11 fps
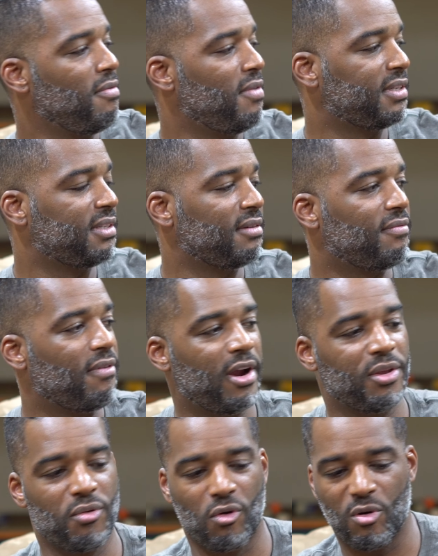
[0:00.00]
This is a
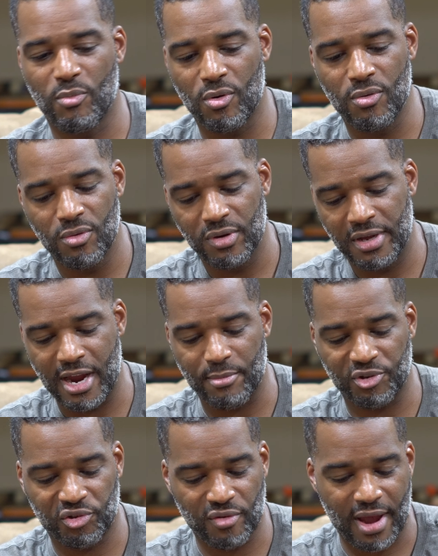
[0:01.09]
very durable
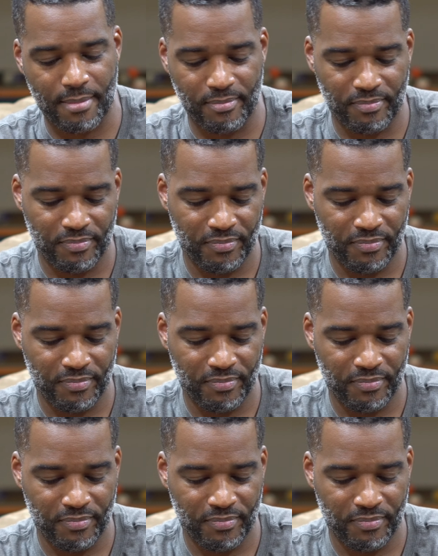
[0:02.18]
camera strap.